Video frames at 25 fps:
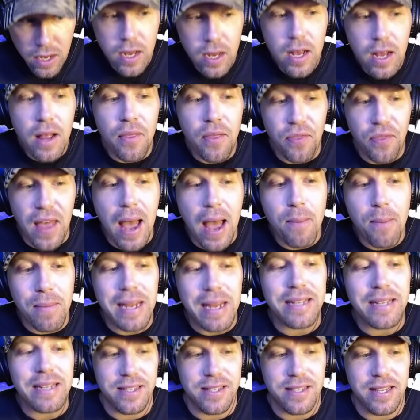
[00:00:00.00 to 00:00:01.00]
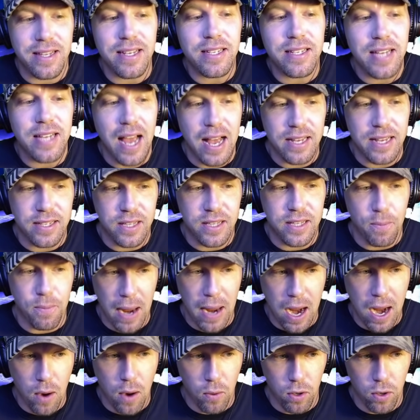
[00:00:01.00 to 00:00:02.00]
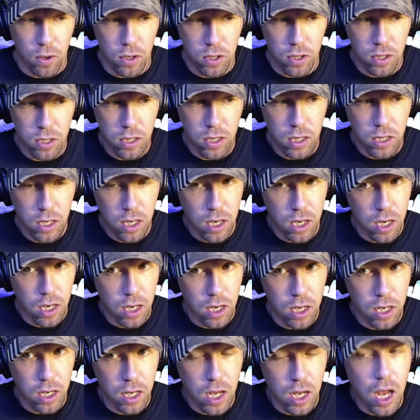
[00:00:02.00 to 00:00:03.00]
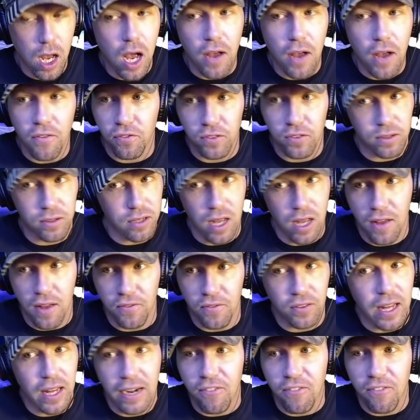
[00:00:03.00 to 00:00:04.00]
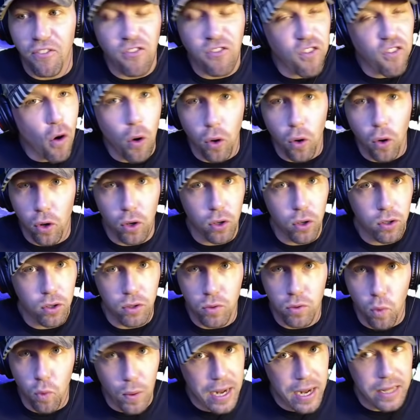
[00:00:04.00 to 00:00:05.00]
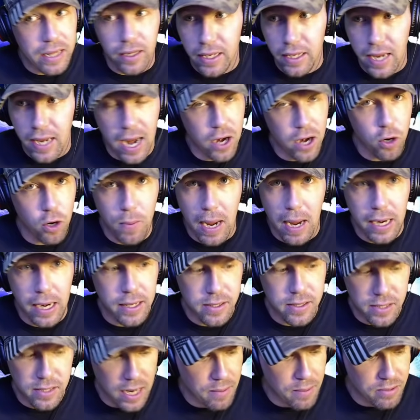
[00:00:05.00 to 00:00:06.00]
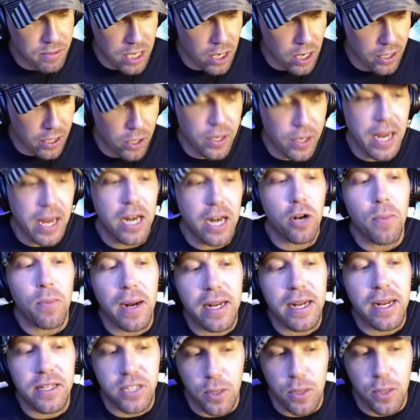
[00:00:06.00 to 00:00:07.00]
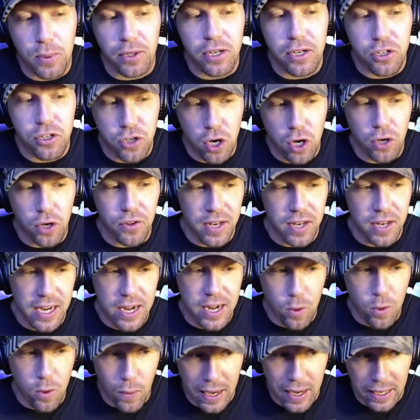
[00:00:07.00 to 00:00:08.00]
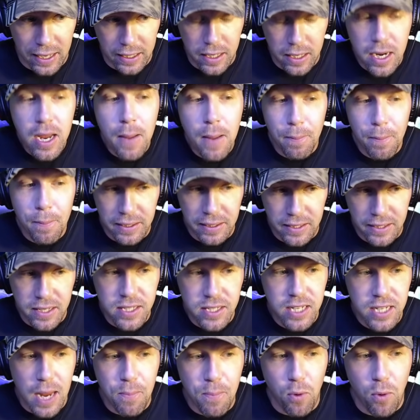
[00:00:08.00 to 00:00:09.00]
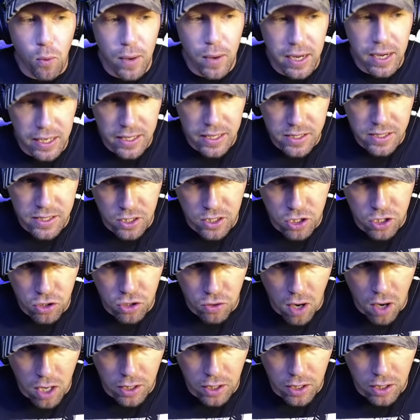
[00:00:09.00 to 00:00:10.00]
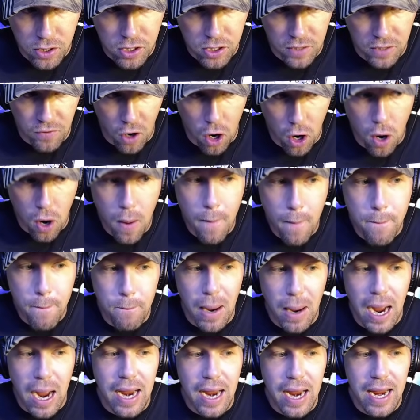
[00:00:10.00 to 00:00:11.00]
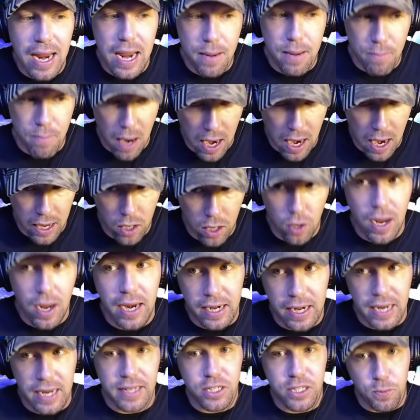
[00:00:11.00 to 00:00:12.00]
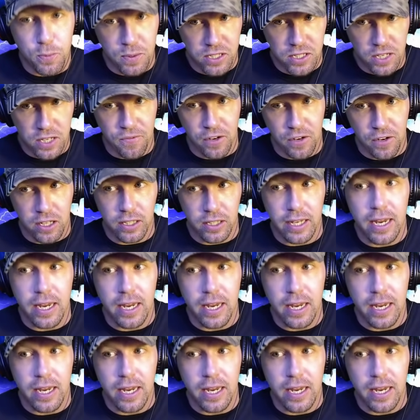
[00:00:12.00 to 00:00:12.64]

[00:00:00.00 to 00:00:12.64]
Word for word: That means this has the power of of like four weekly candle bodies. I'm telling you, candle bodies typically are stronger than any wick, but this type of wick is the strongest of all by a mile. Again, specifically